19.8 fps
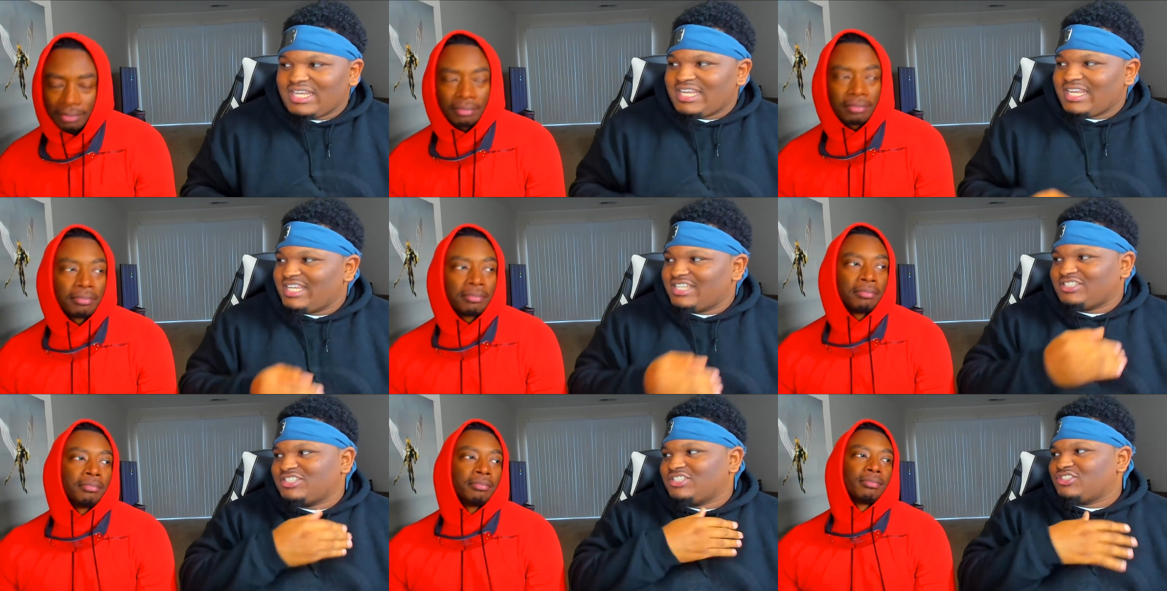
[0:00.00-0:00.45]

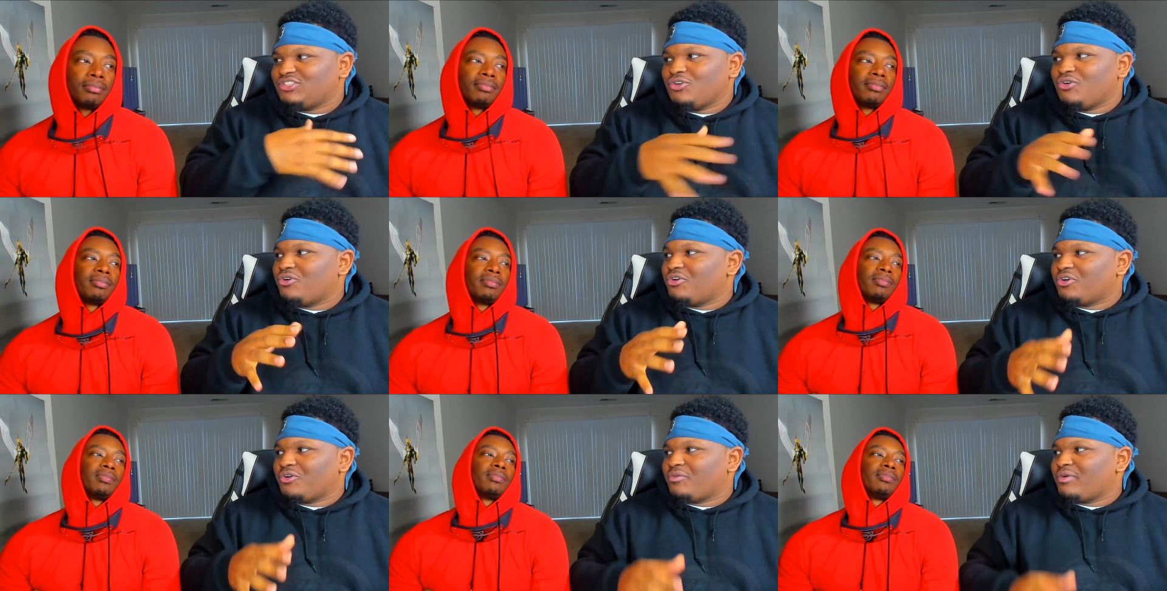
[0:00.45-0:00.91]
Speaker 1: is just
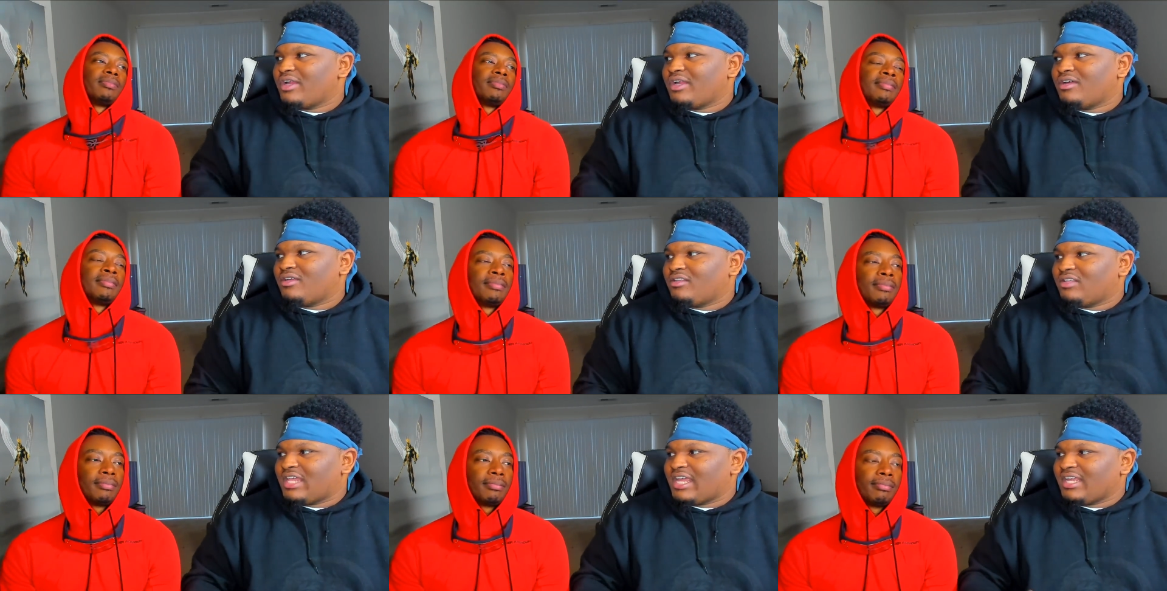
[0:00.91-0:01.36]
going
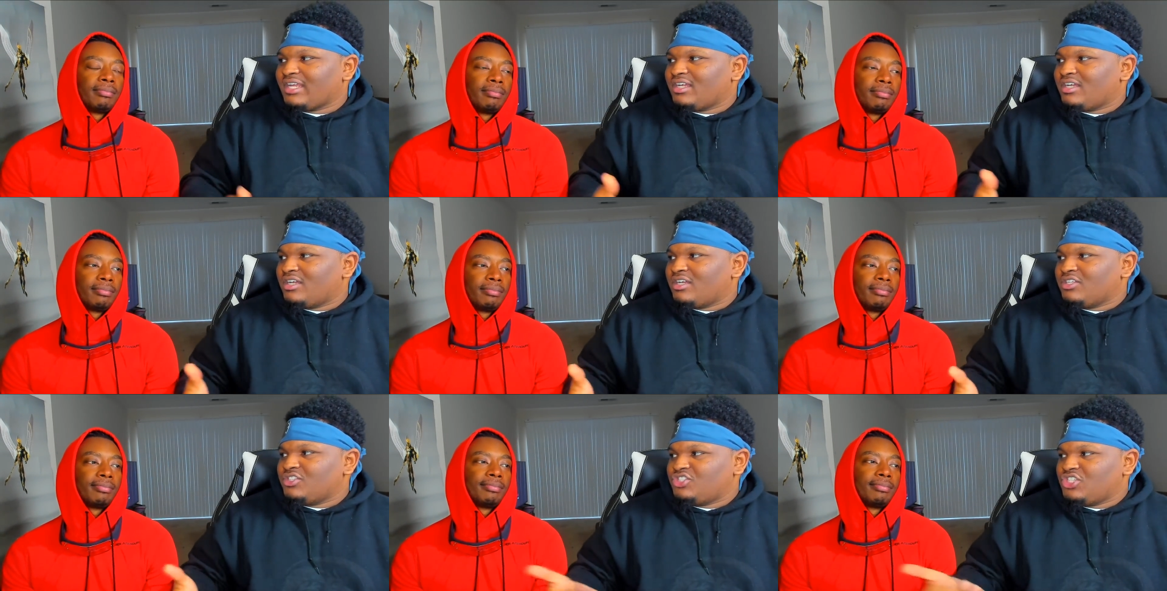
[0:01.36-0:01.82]
around like a
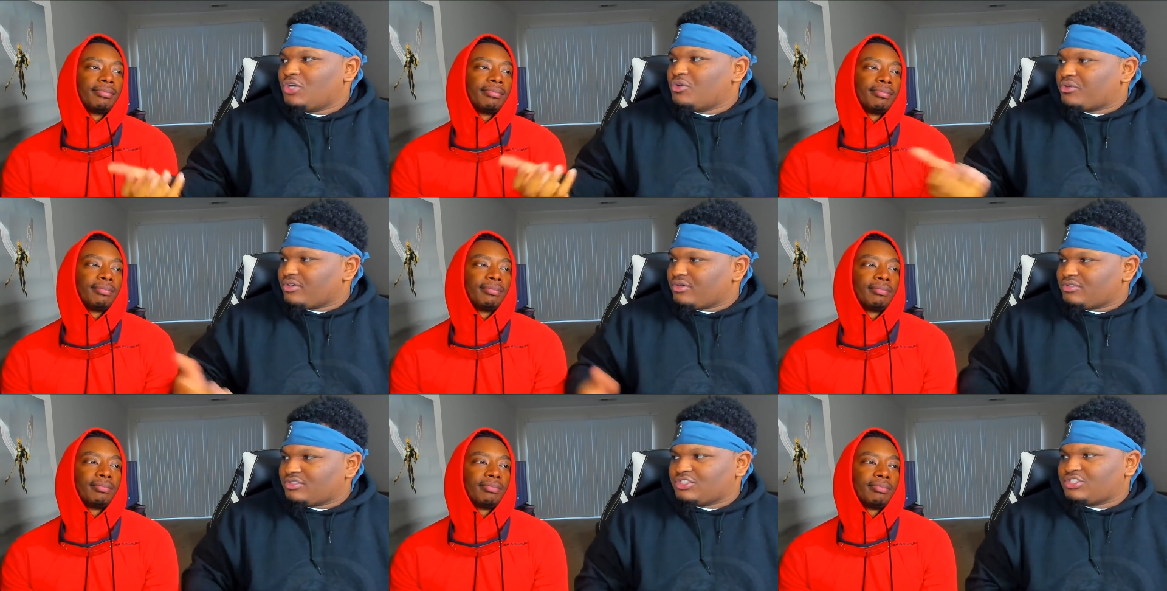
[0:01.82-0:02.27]
uh,
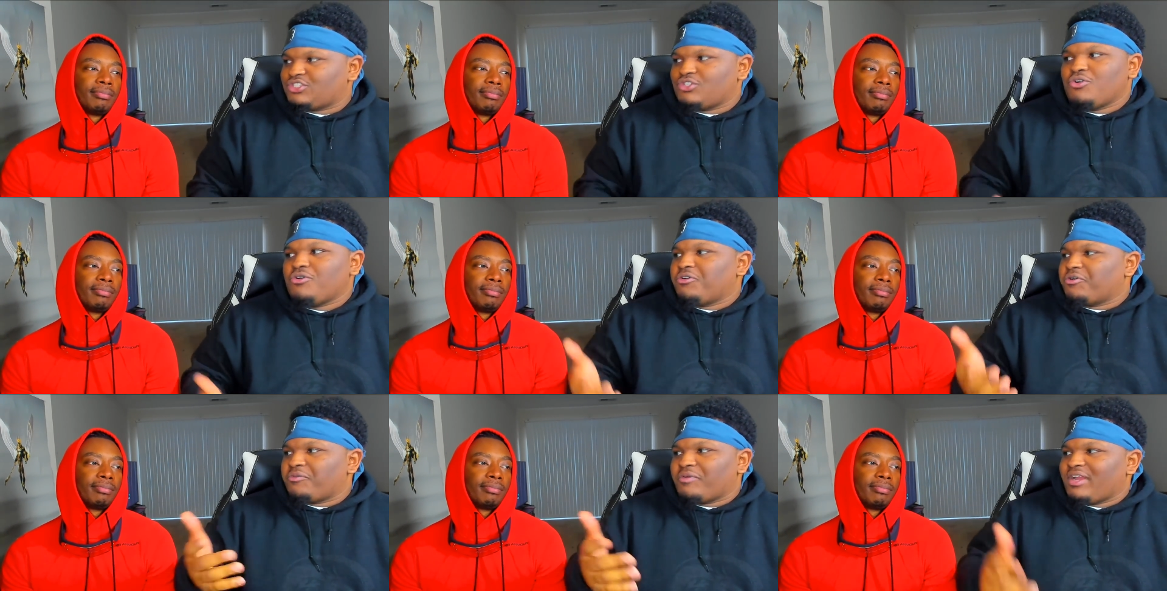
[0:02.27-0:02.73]
Joker, just
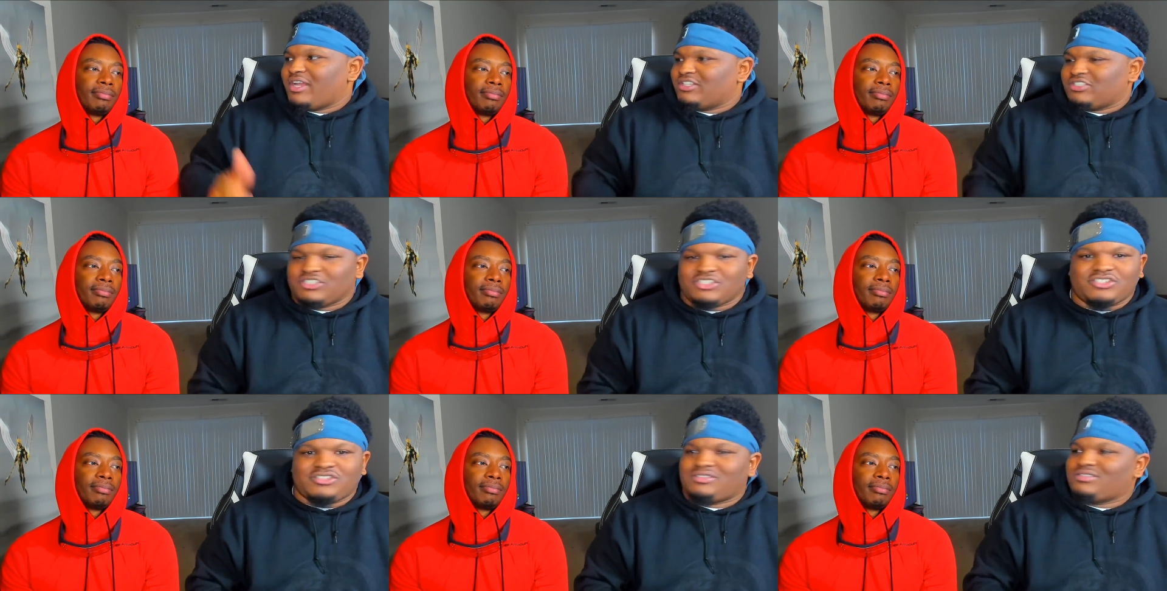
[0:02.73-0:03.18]
going around
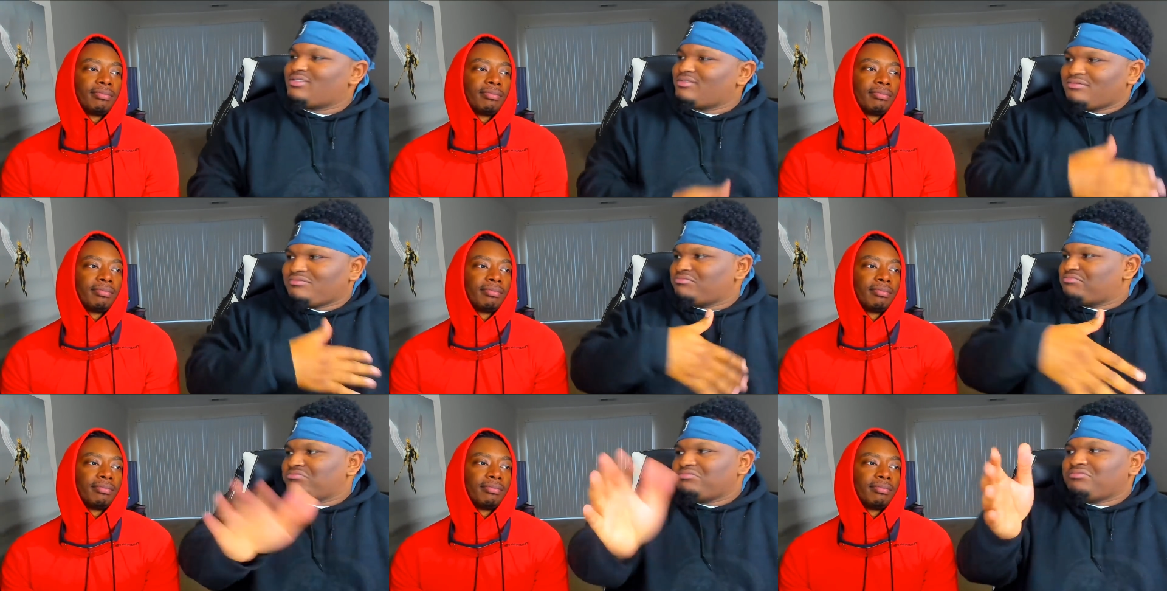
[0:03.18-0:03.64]
just
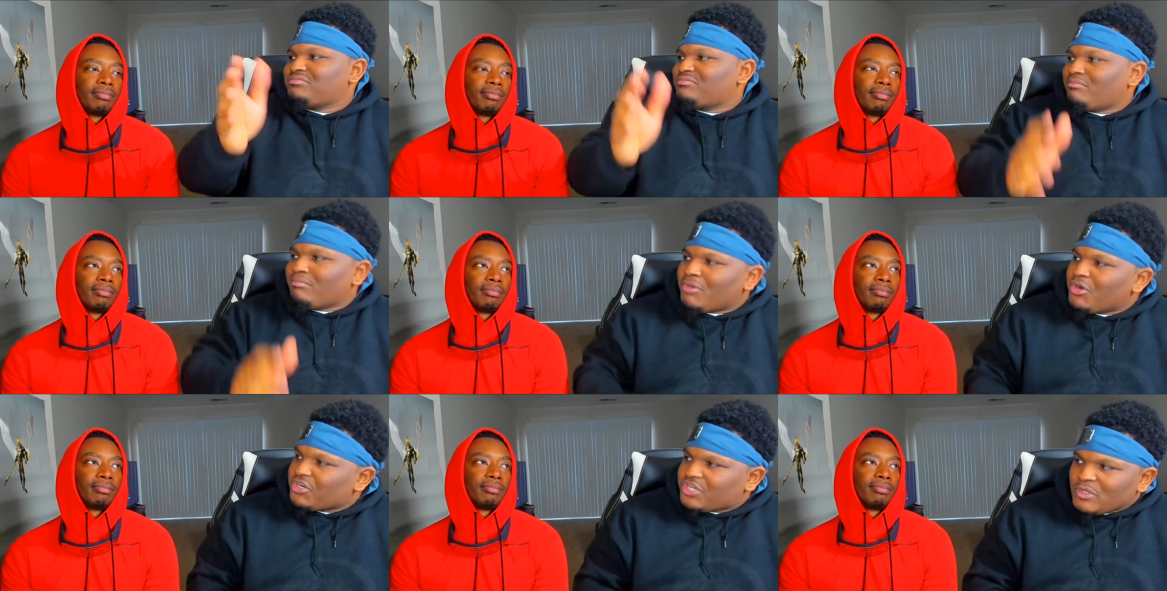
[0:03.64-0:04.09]

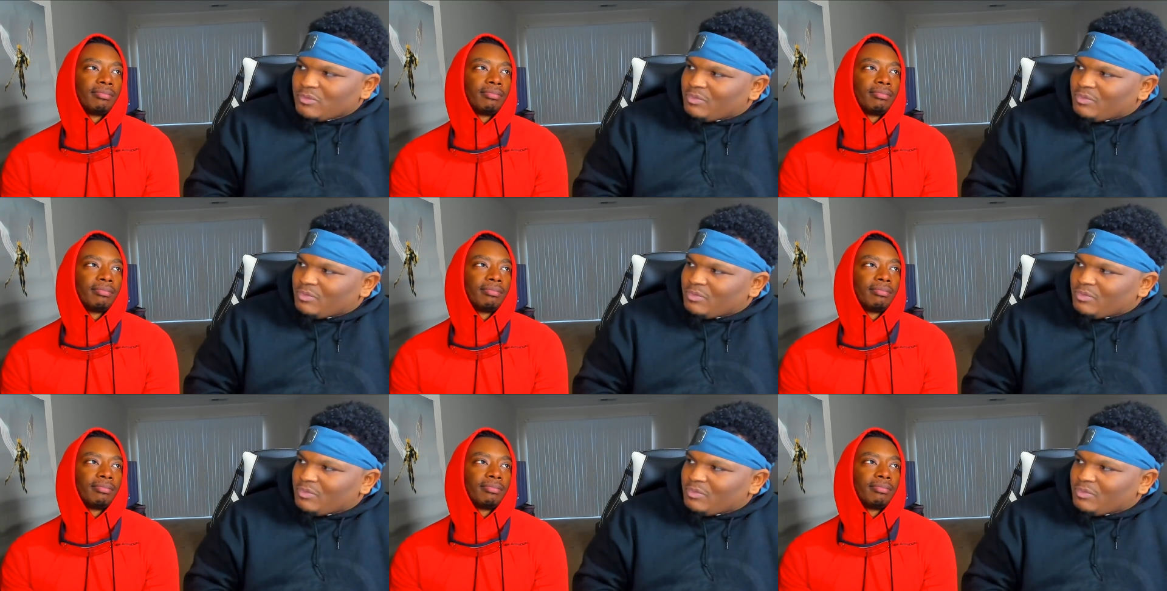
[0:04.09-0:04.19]
murking